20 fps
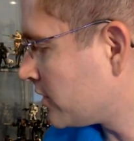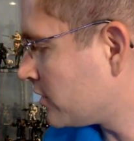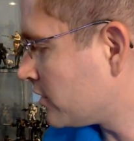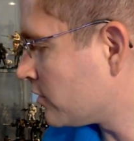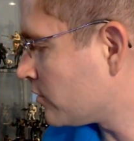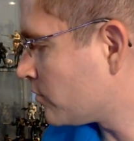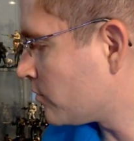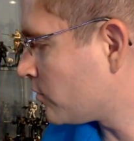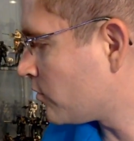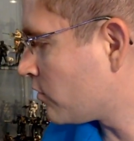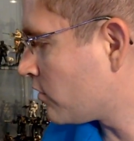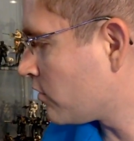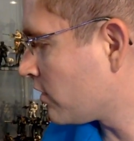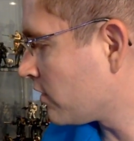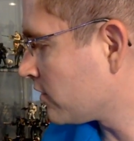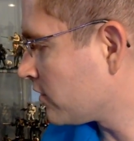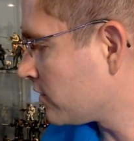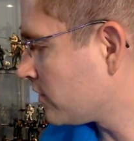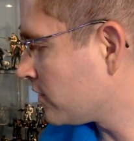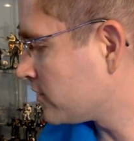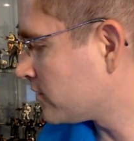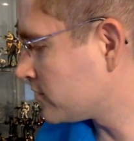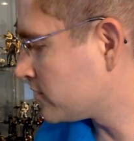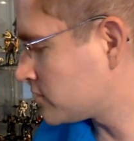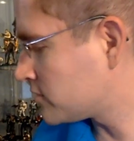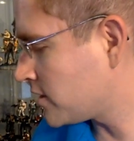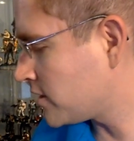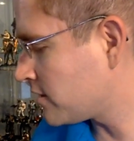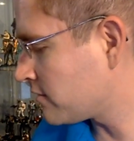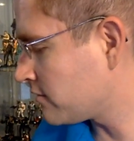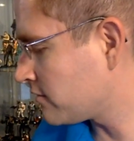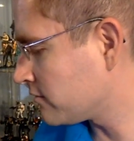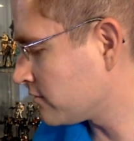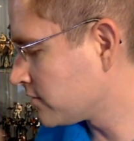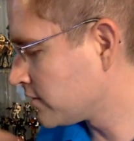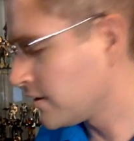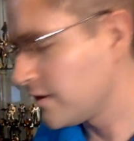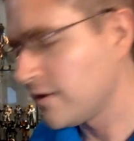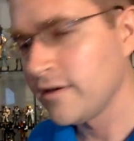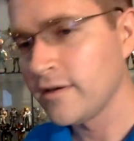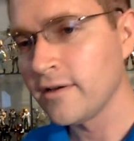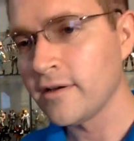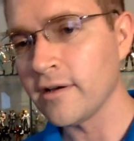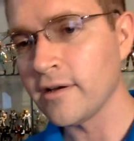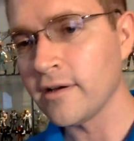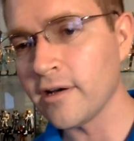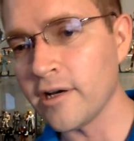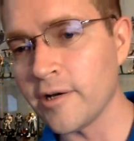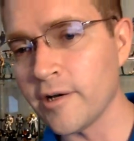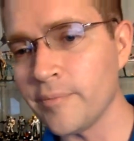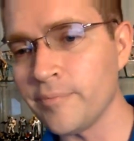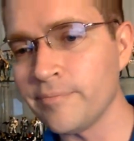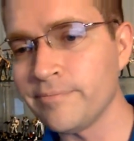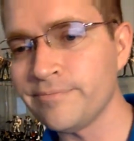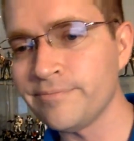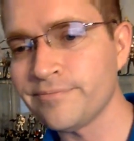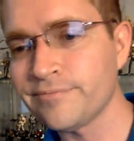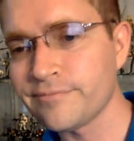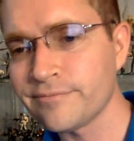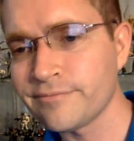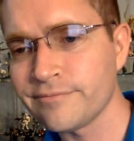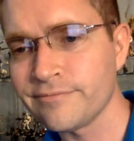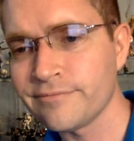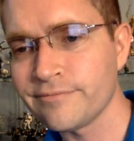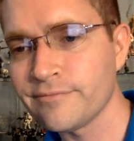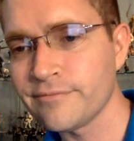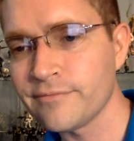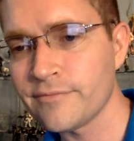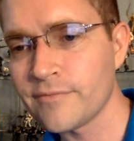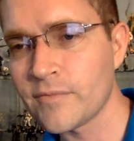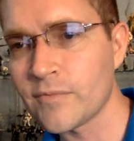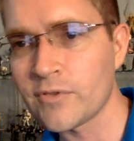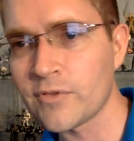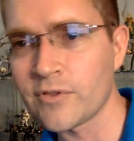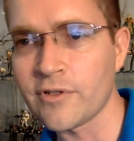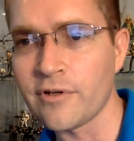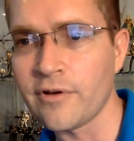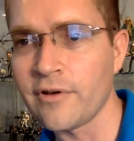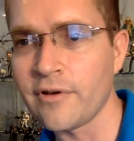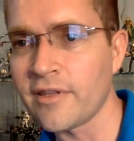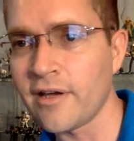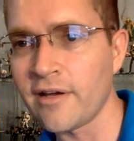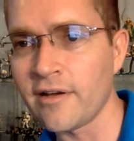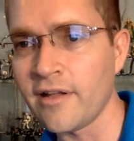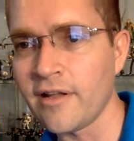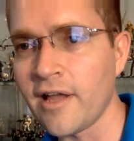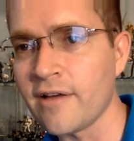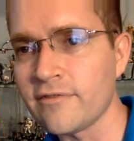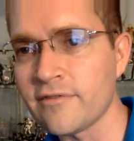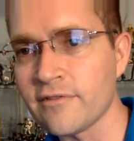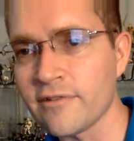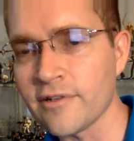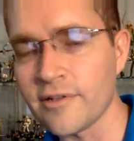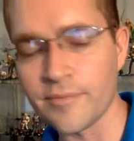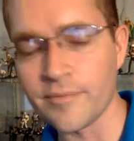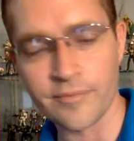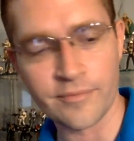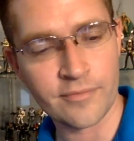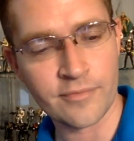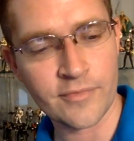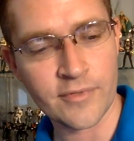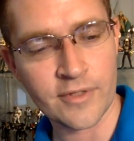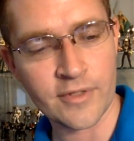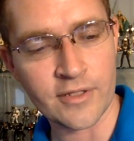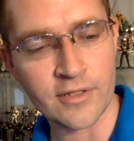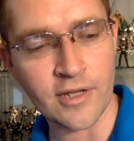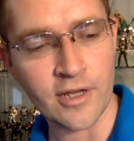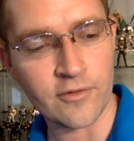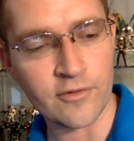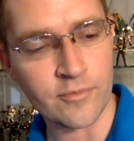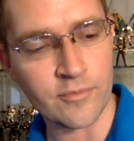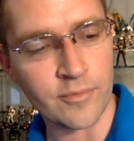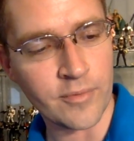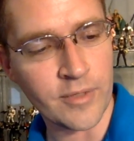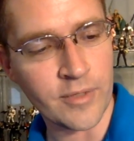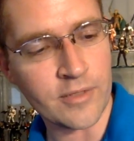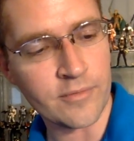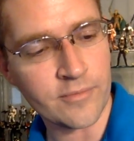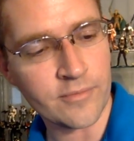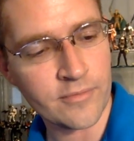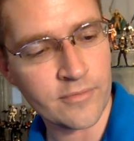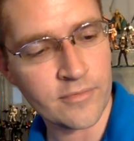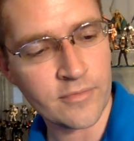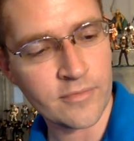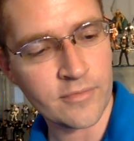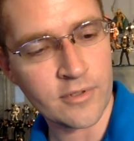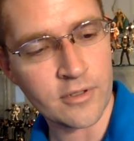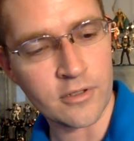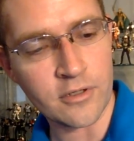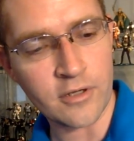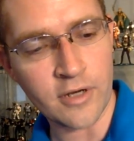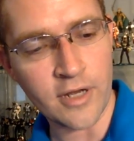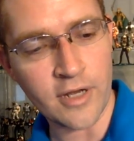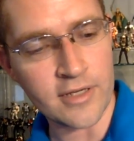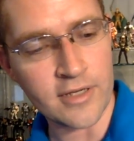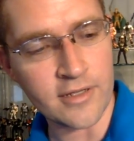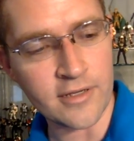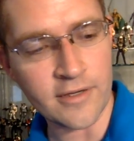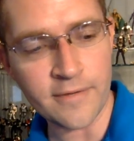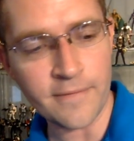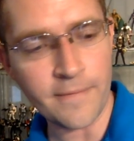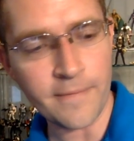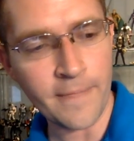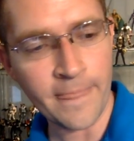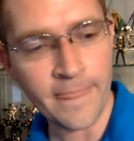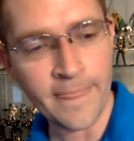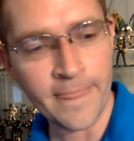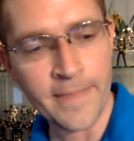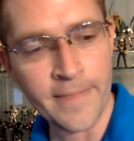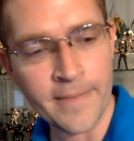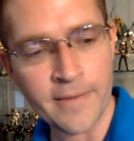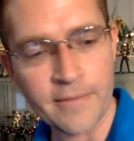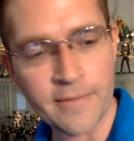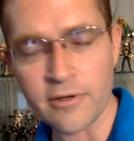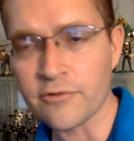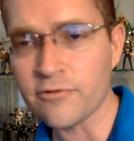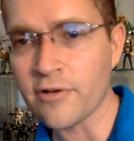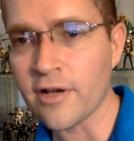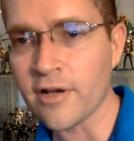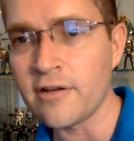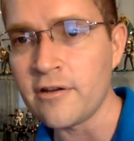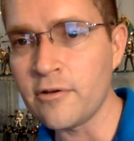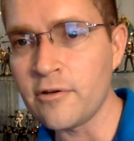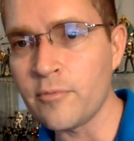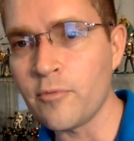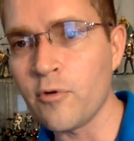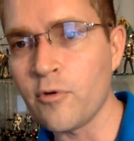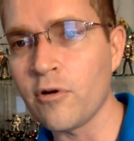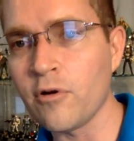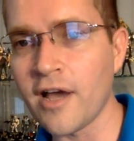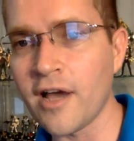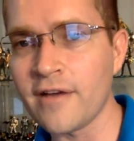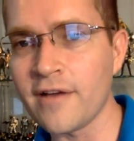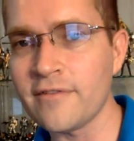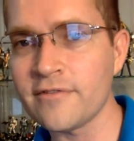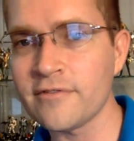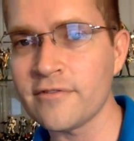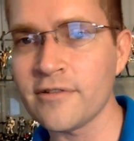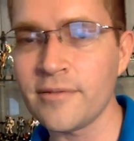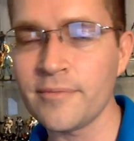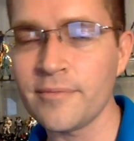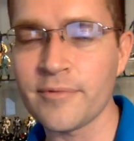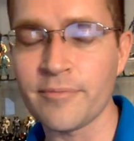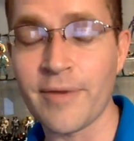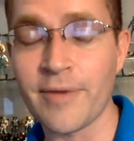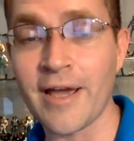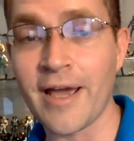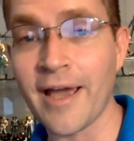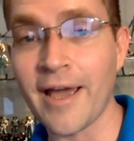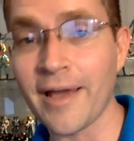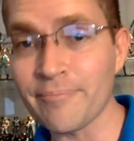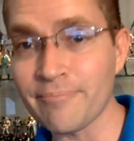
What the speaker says: here more on the channel. So I thought a live stream tonight would be a good idea. I'm gonna try to do more live streams. My